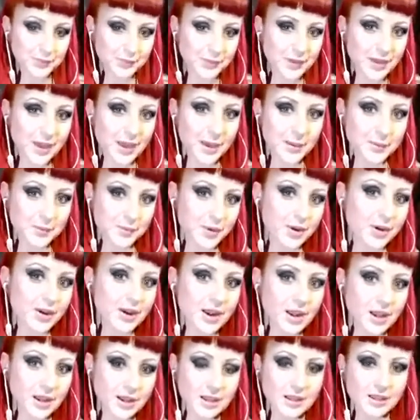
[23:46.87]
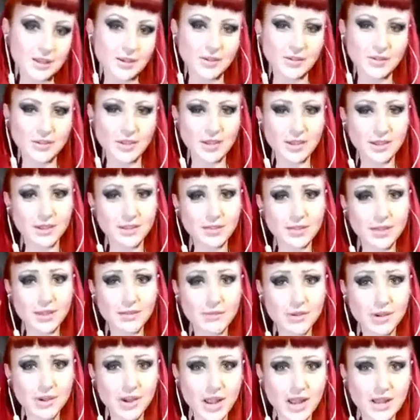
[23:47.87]
Yeah, I'm very lucky because they're
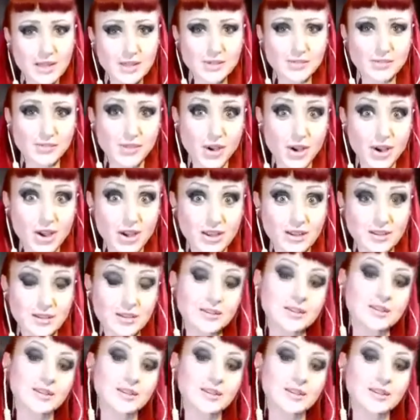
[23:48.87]
very hard to find.